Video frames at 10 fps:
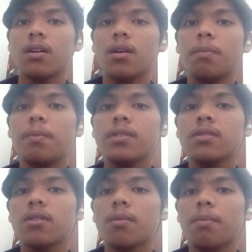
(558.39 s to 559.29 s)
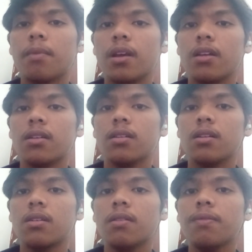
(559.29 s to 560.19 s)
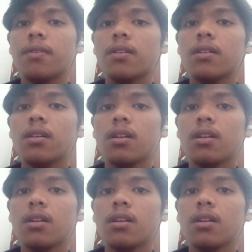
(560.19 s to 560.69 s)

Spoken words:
A pit stop may refer